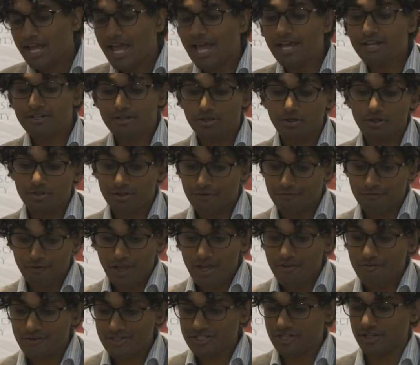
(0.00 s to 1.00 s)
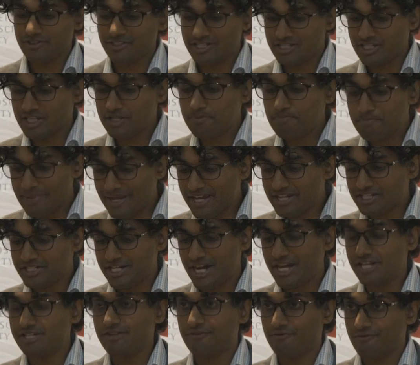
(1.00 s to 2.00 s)
And the flood results in this big
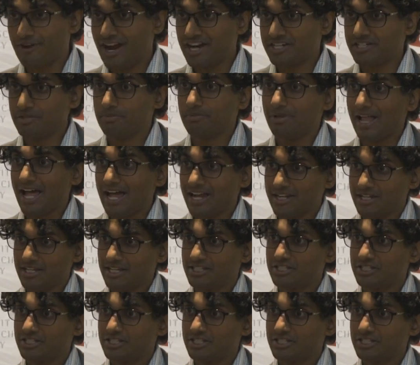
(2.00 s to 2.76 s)
change in fraction black.